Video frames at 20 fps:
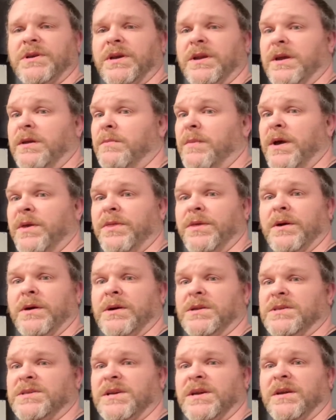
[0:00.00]
and in my
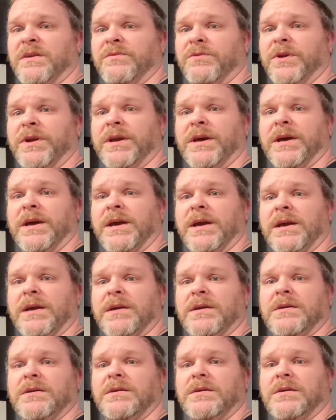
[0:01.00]
thoughts every day.
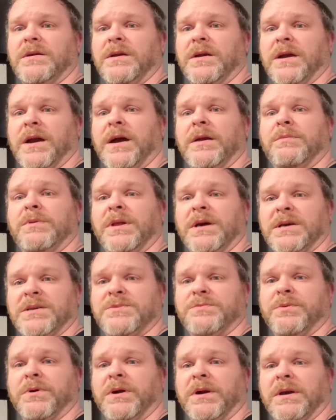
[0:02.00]
God bless,
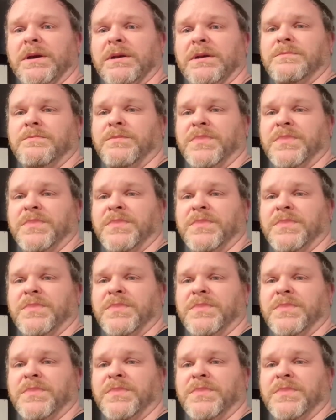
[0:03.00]
Brian.